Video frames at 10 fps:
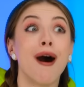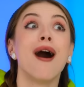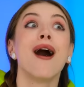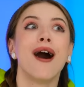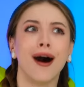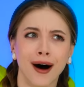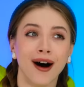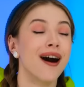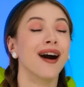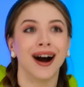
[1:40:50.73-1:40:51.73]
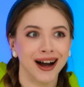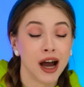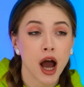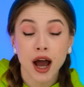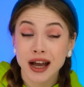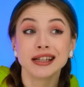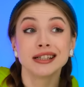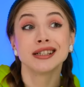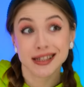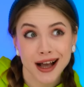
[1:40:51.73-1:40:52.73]
Oh, you think so,
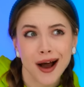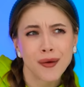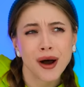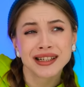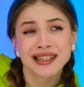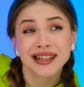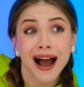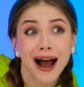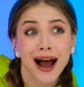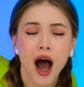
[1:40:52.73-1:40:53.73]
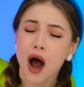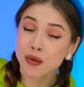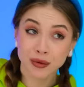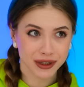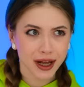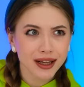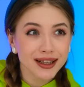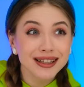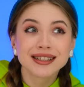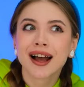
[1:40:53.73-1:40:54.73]
huh? I think you'll find you keep losing
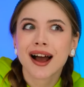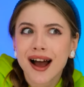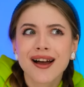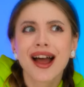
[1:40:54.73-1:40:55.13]
your key.